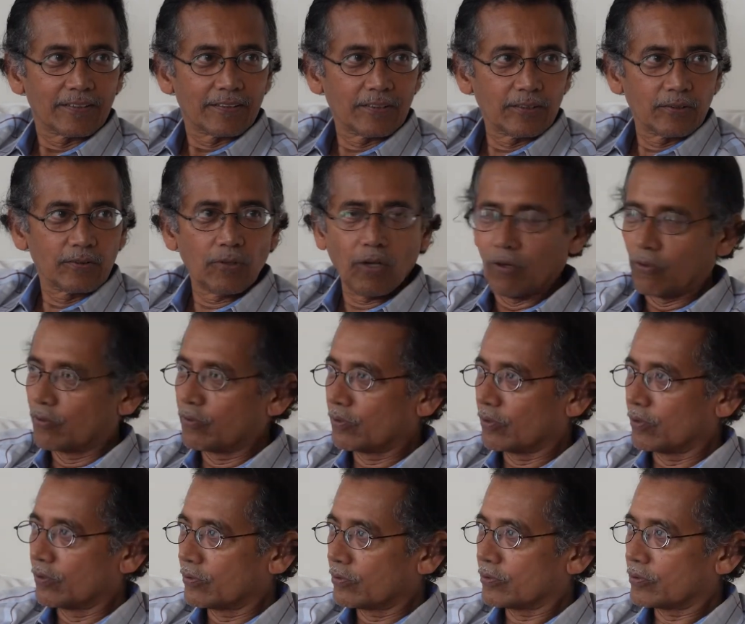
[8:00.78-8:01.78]

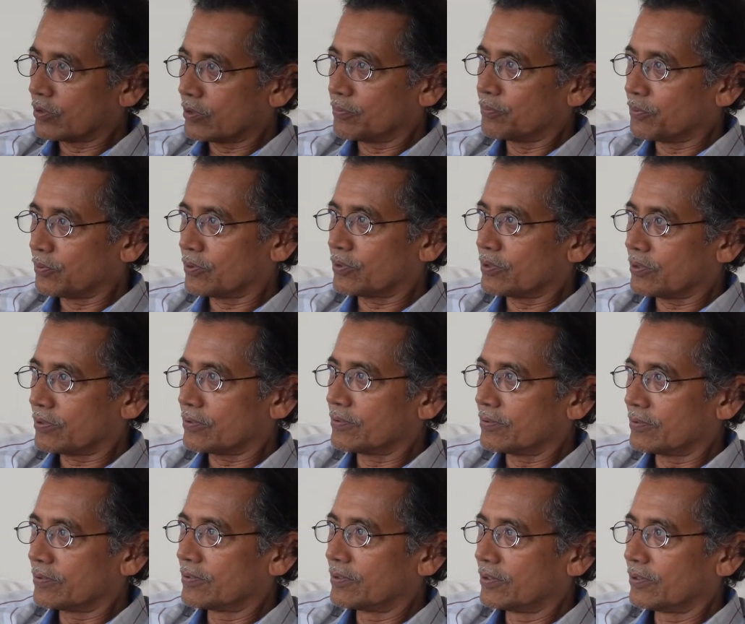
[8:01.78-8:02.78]
Suppose
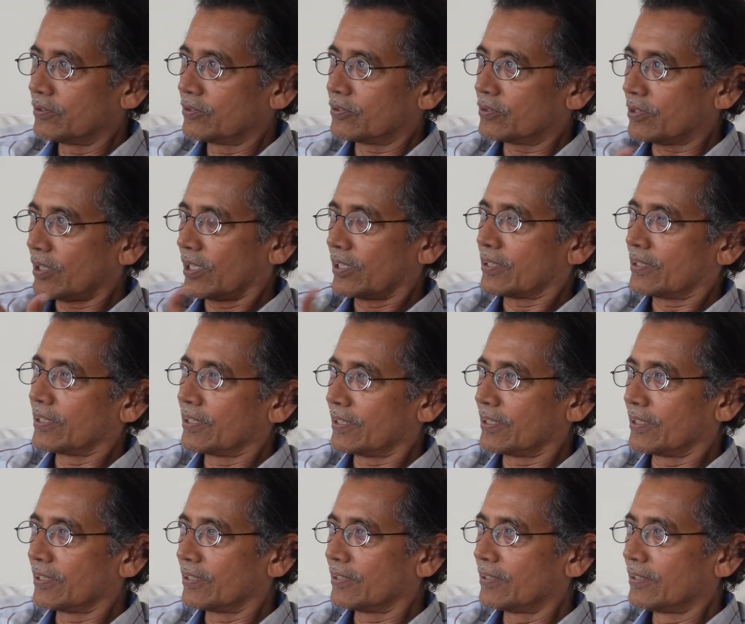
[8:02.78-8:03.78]
you start
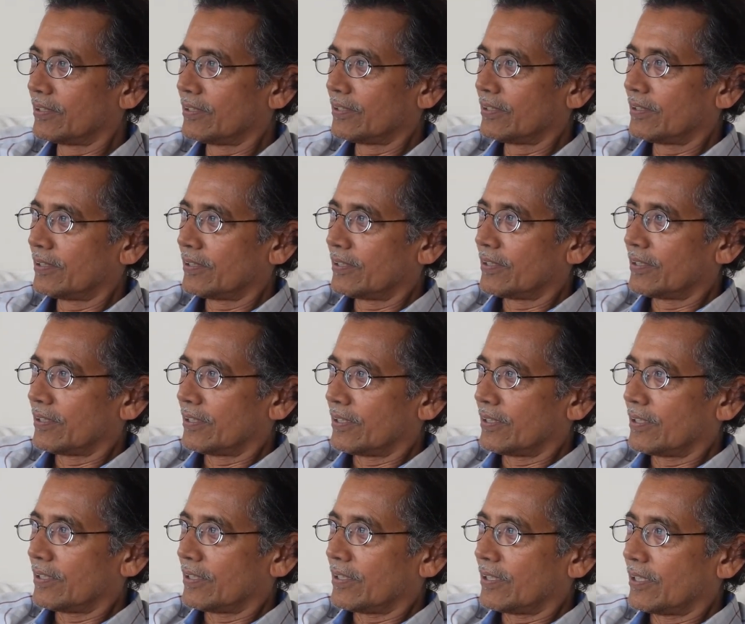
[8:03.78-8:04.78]
thinking
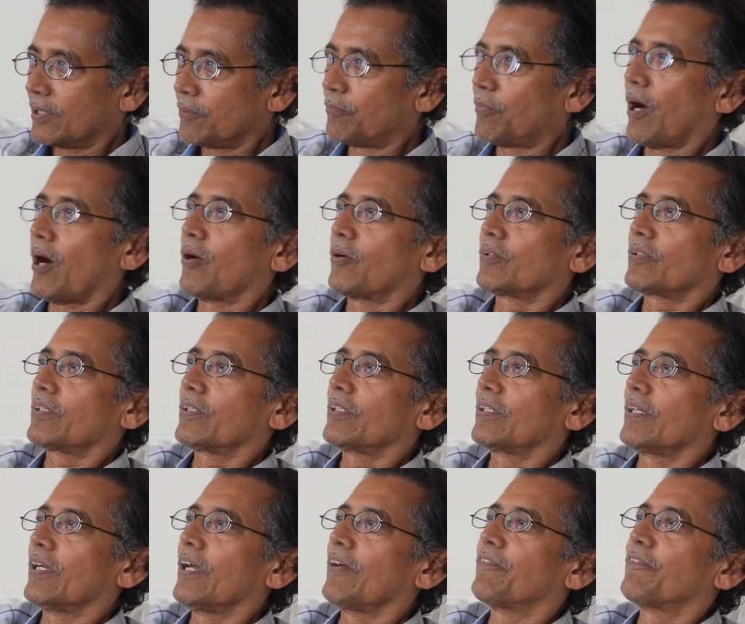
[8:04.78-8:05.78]
about
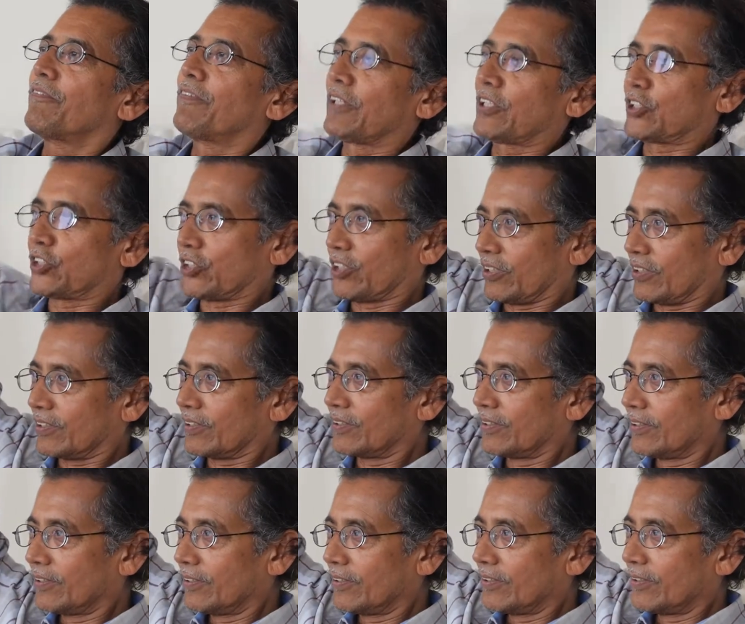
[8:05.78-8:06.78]
a fiction,
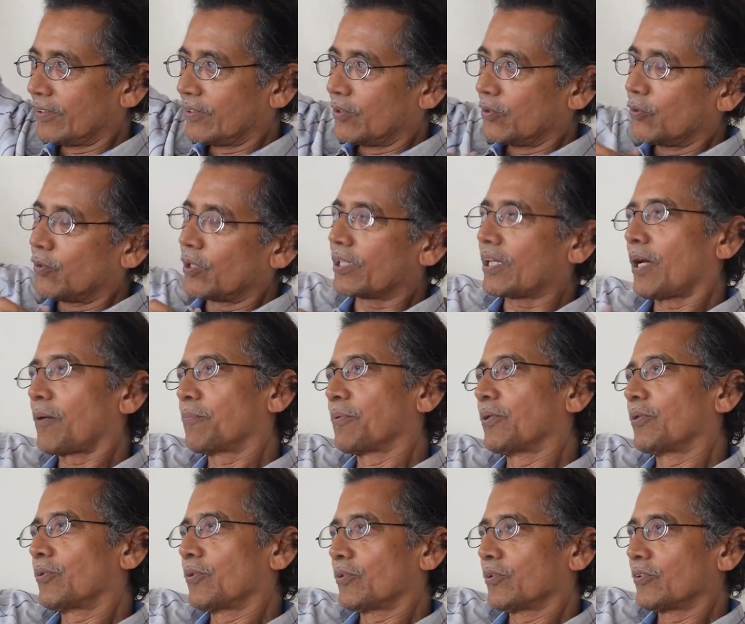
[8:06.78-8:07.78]
what
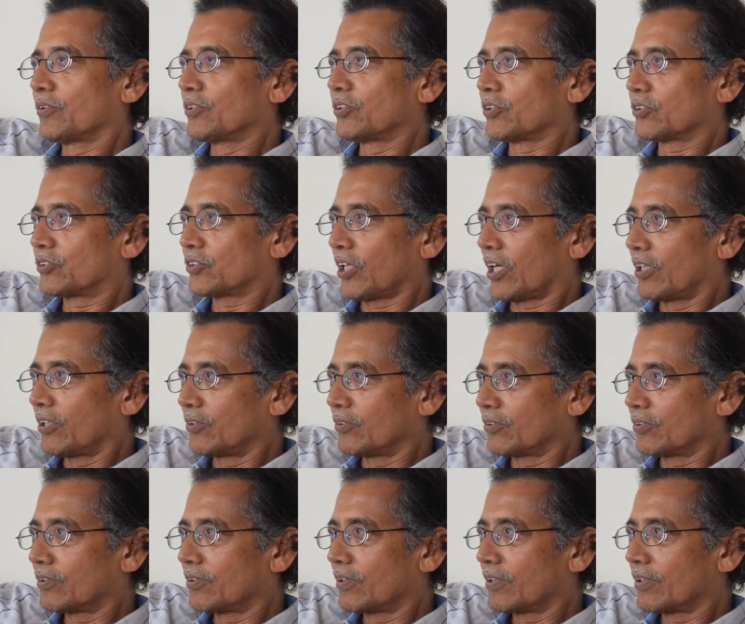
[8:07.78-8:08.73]
happened to you in your childhood.